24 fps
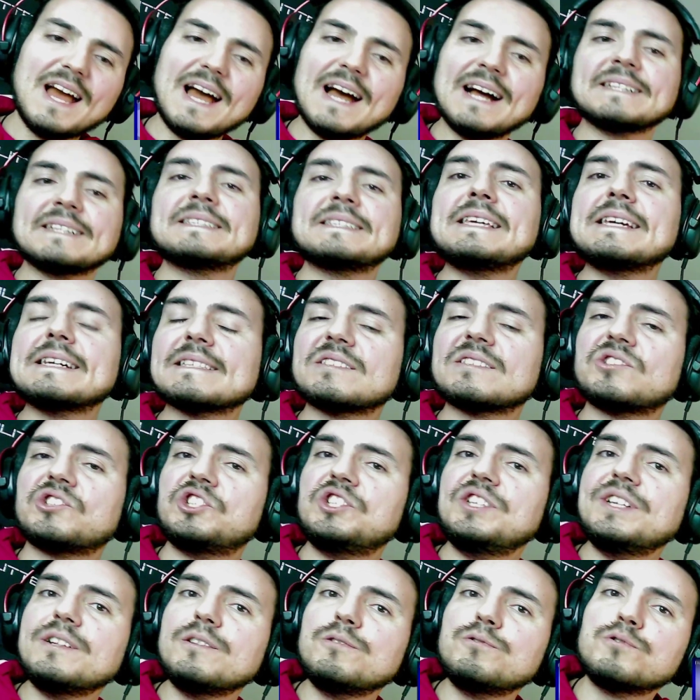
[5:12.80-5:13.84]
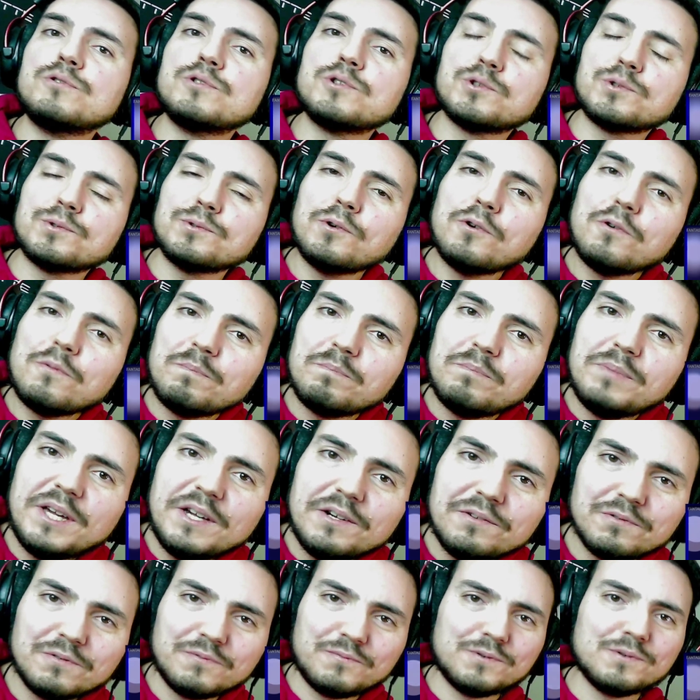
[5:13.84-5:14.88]
And yes, she looks so
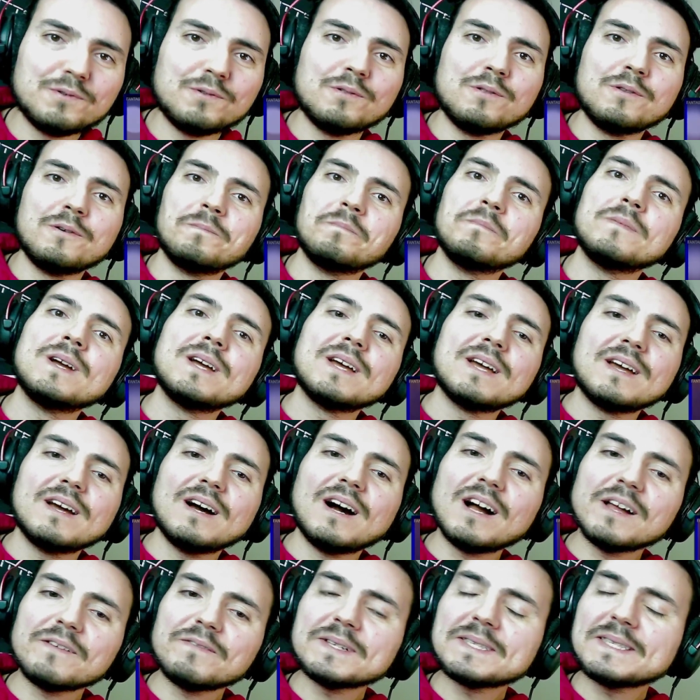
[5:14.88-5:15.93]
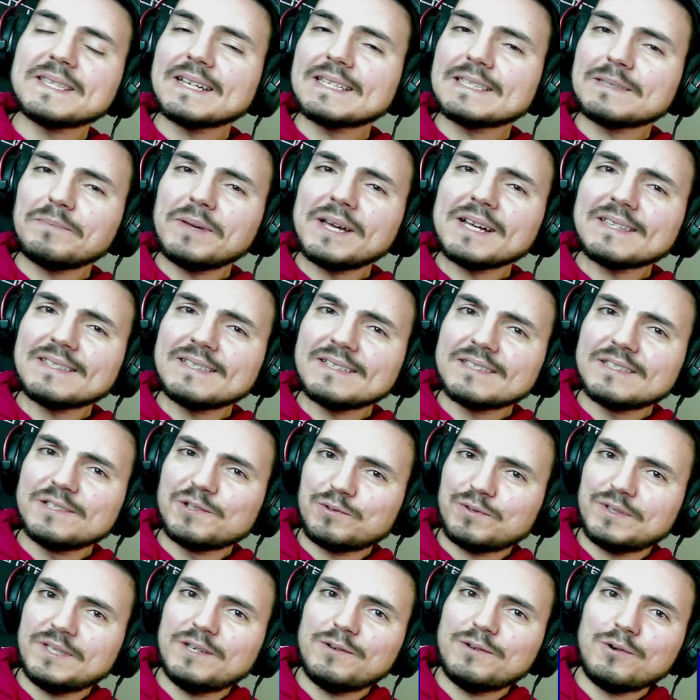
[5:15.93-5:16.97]
beautiful. I was expecting to
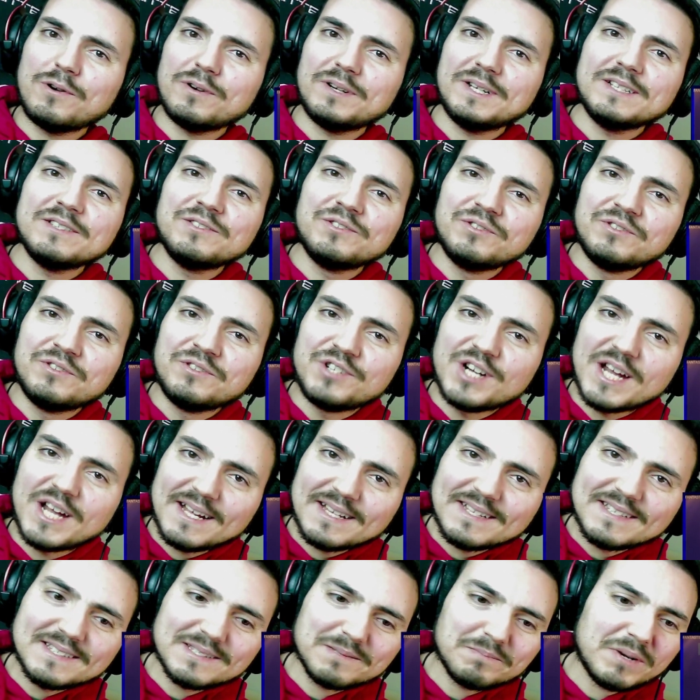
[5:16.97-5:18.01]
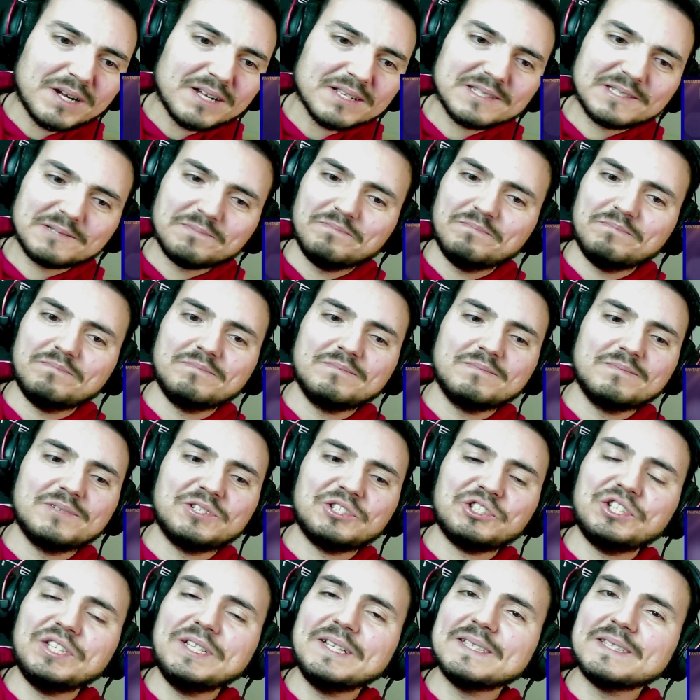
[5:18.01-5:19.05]
see her in red, but
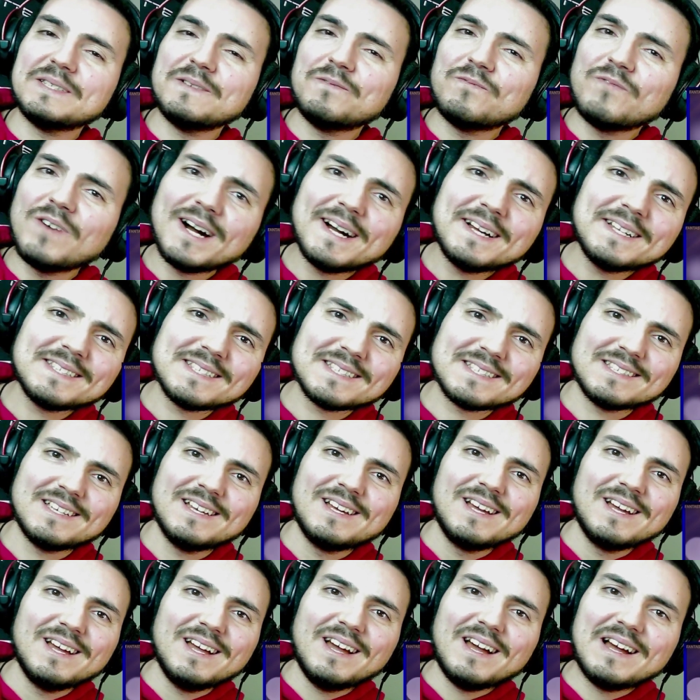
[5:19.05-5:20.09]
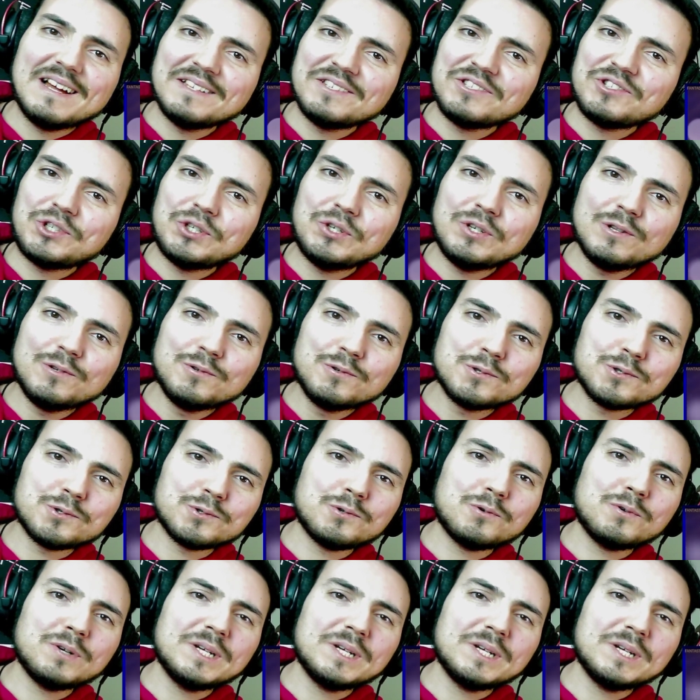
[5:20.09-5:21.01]
she is in white, and she looks so